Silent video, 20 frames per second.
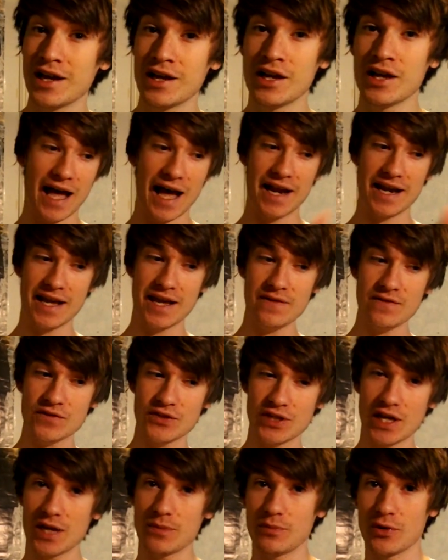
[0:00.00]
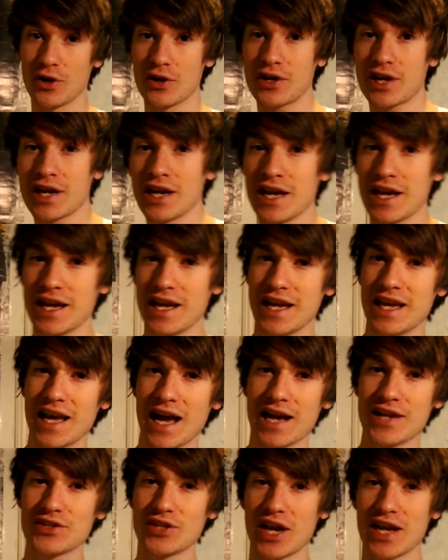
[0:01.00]
and in said book he
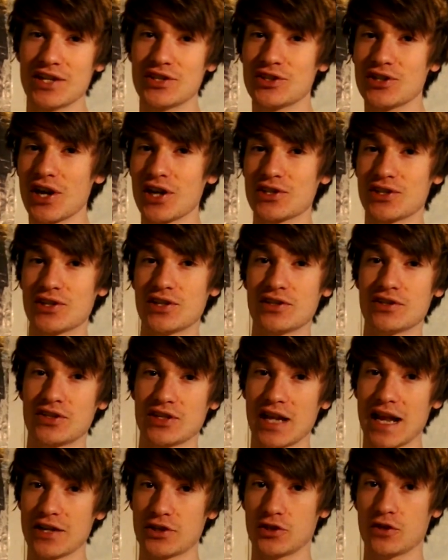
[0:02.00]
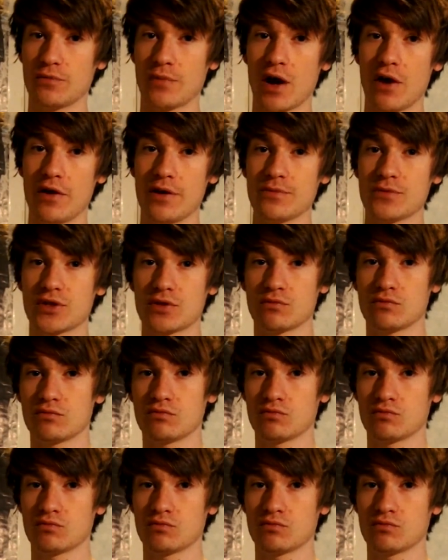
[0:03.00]
has a certain selection of poems